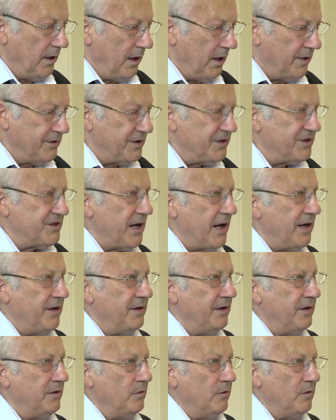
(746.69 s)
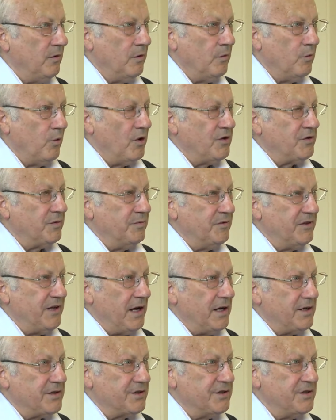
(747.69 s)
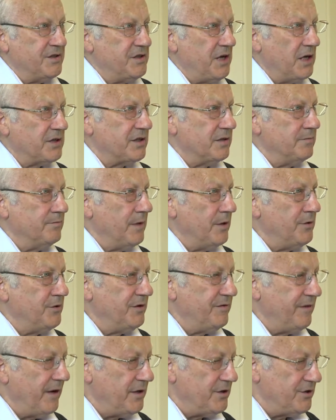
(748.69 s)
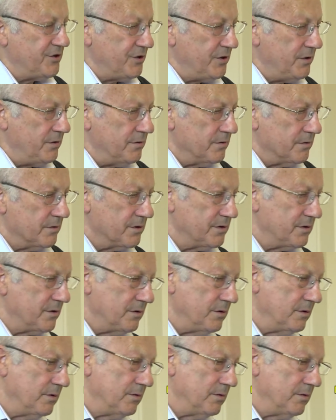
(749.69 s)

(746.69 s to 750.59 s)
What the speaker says: Understanding what does and doesn't motivate students.